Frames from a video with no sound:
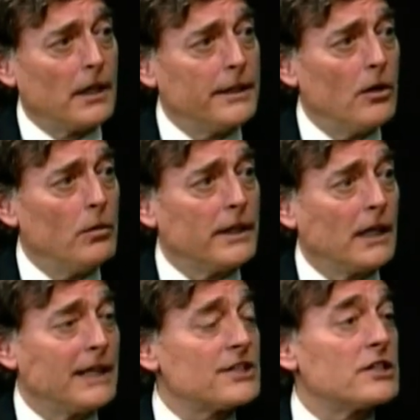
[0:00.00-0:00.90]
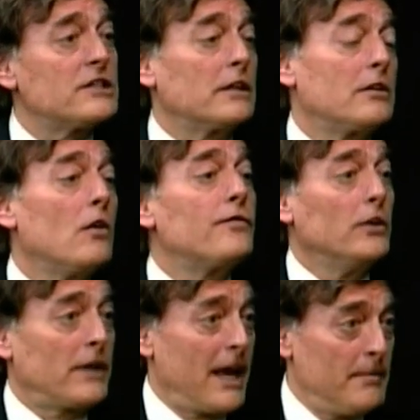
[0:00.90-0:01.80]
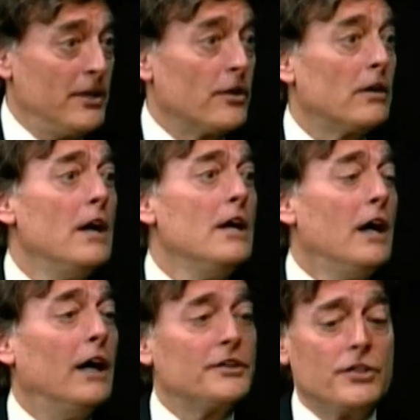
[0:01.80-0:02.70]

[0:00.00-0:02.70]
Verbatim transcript: I know when Alexis de Tocqueville came here uh, yep.